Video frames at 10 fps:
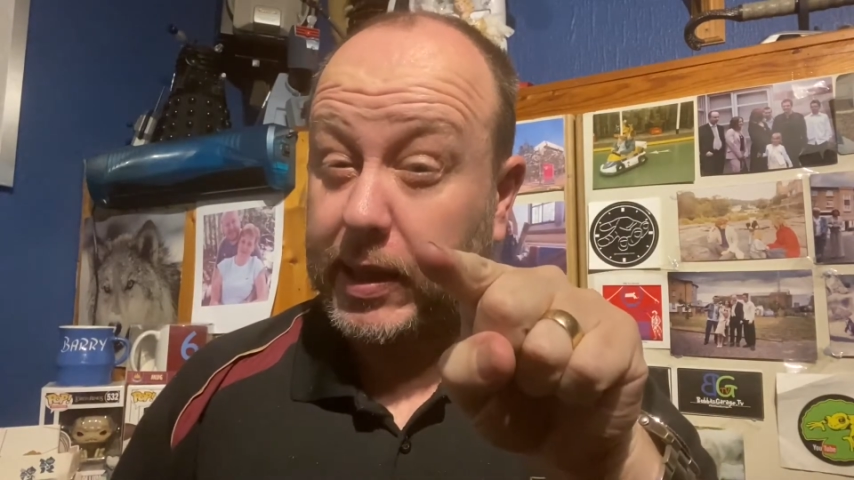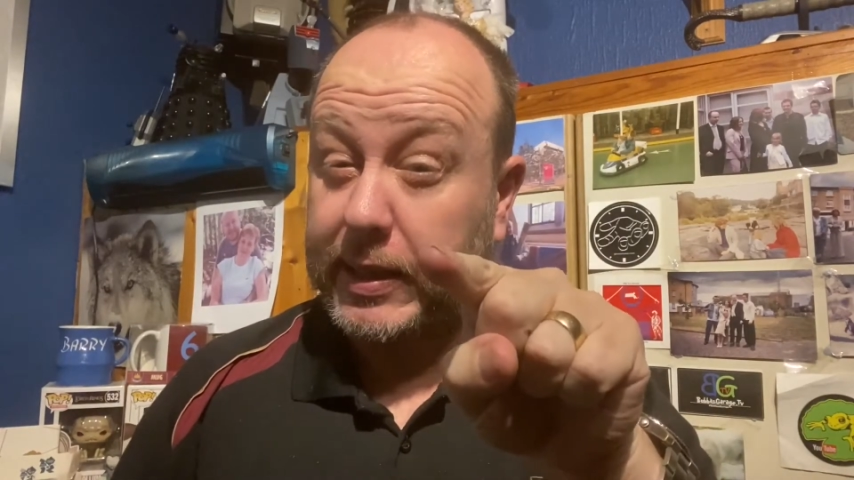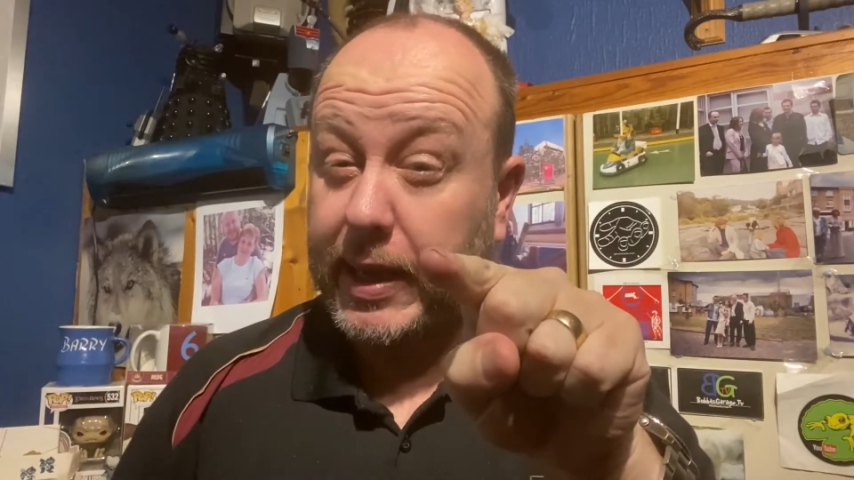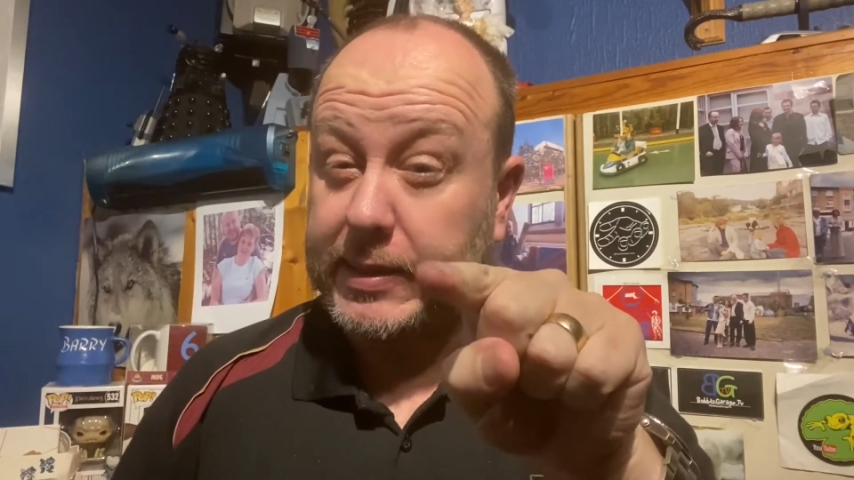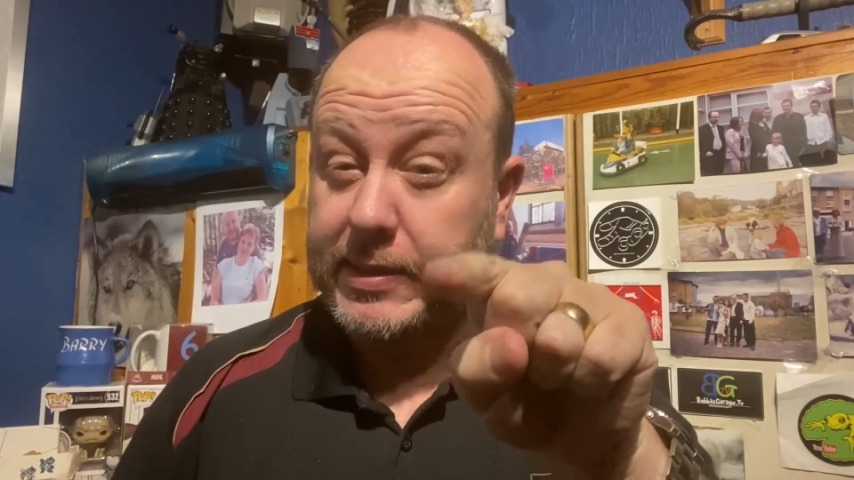
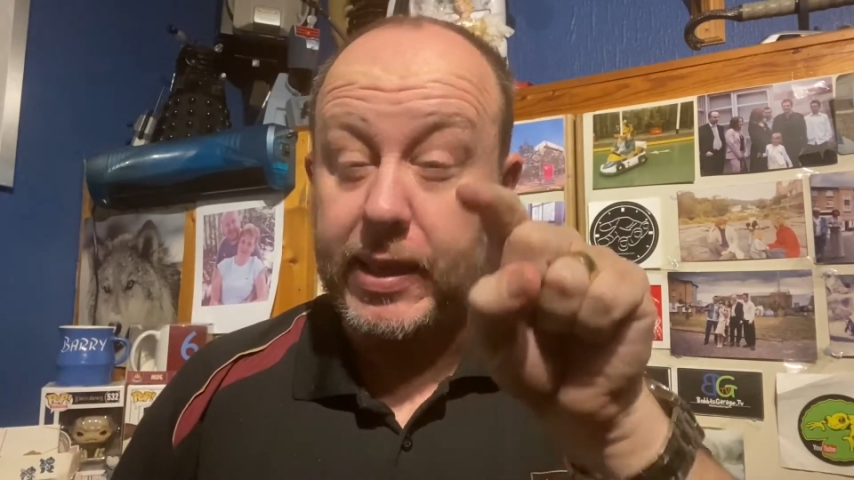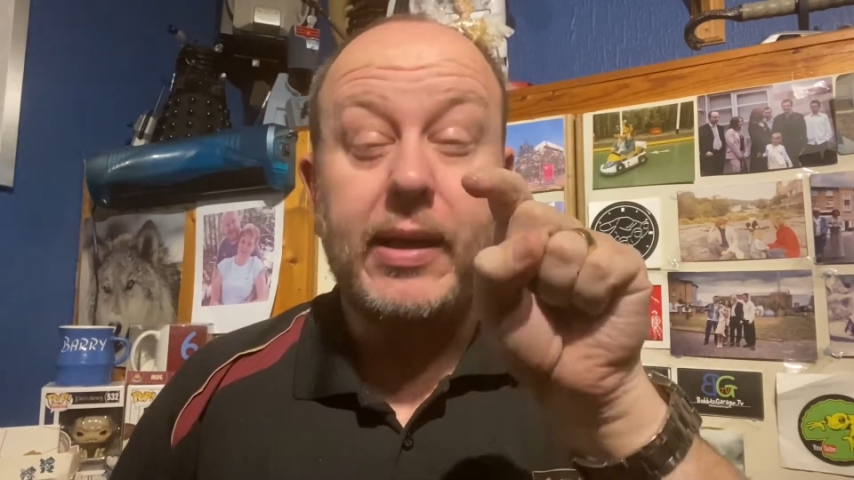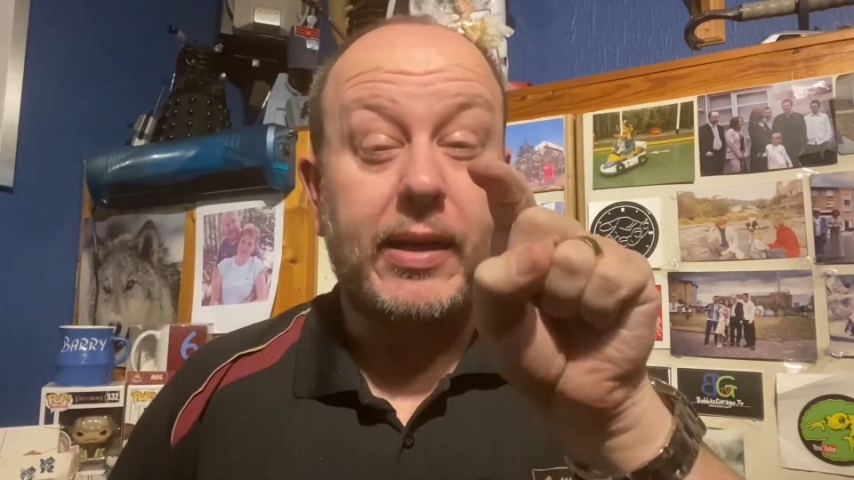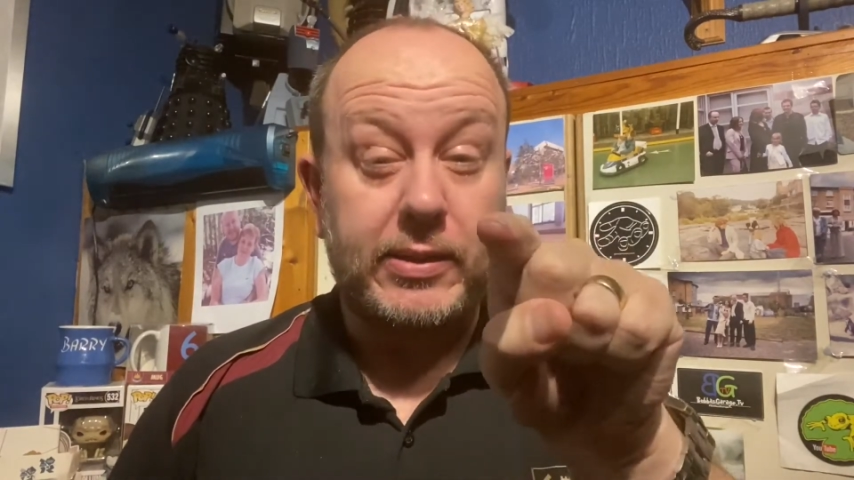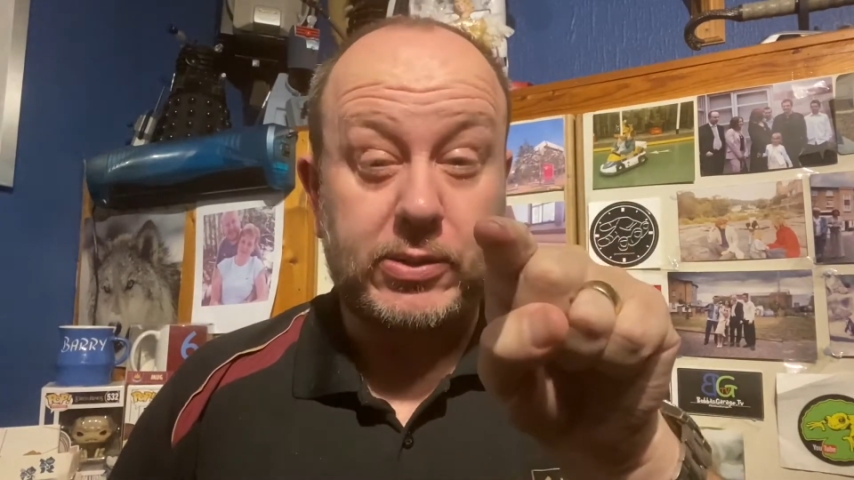gutter.
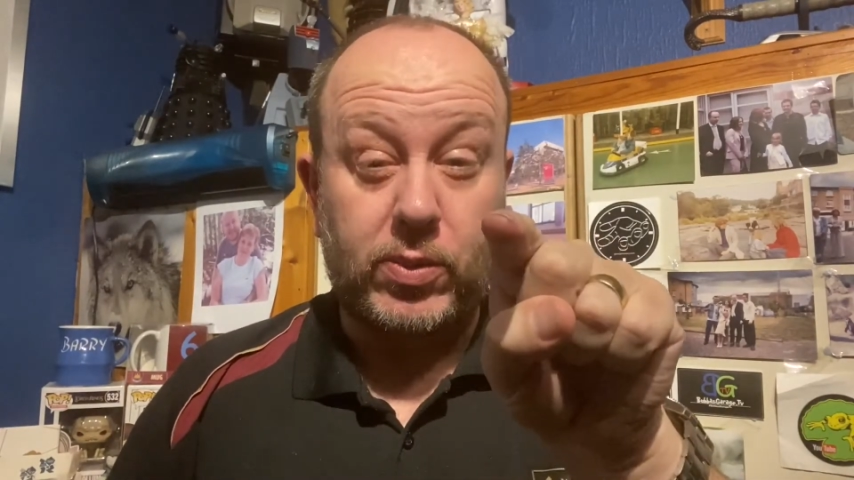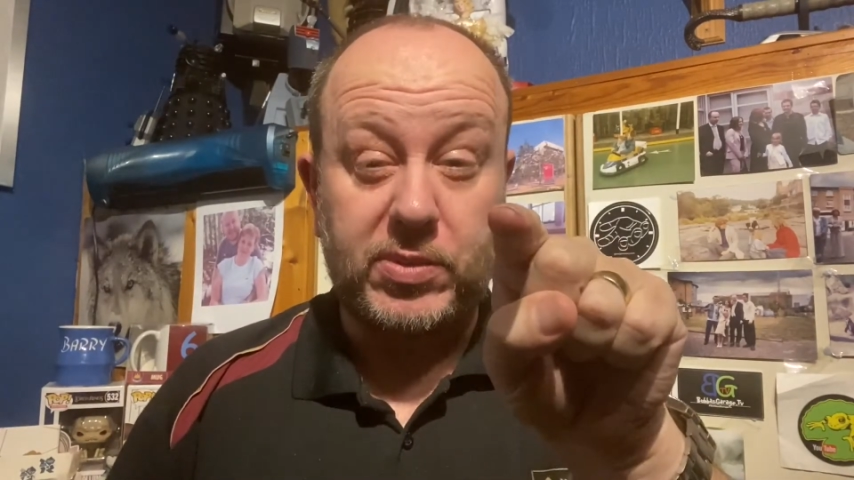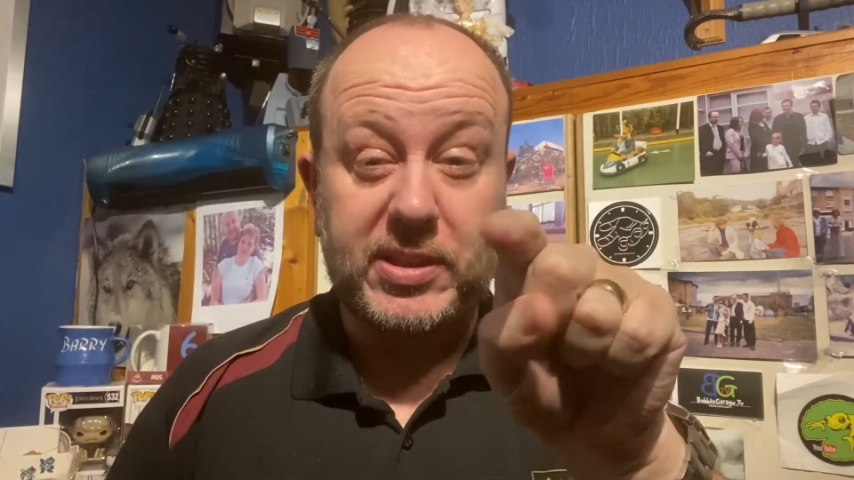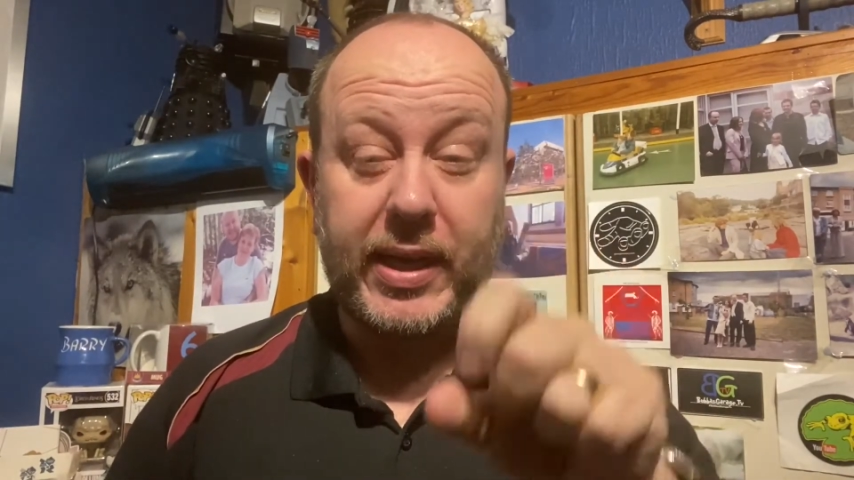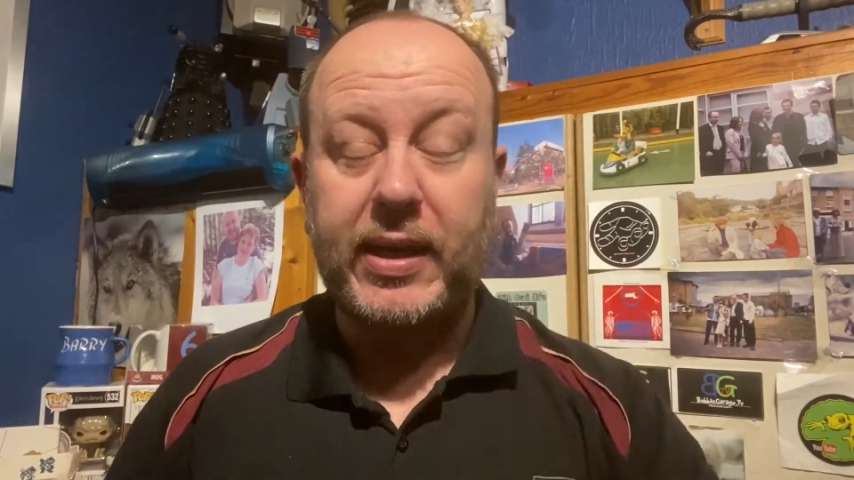That's all I'm
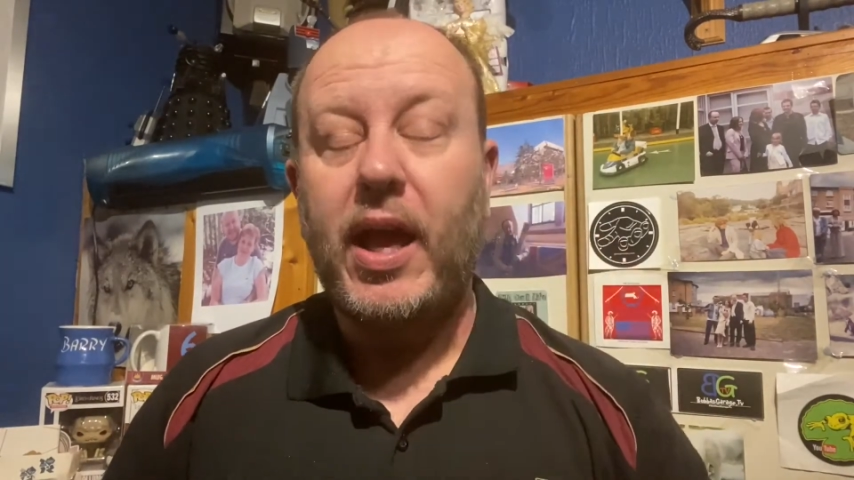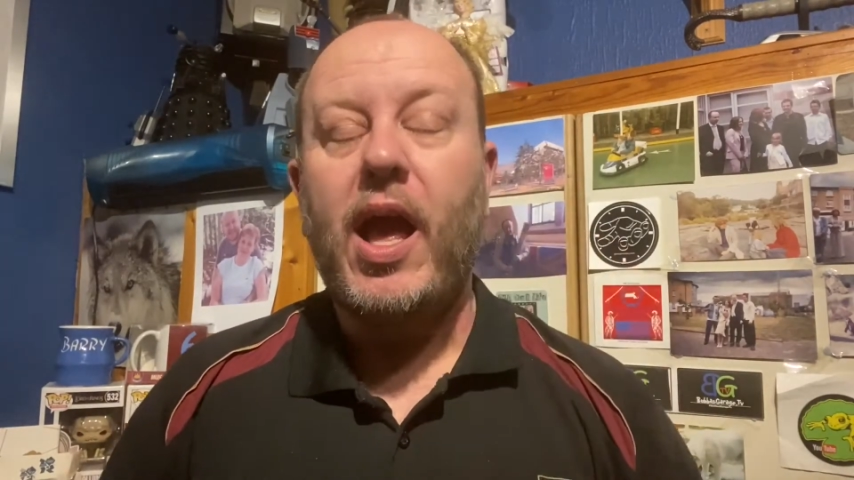saying.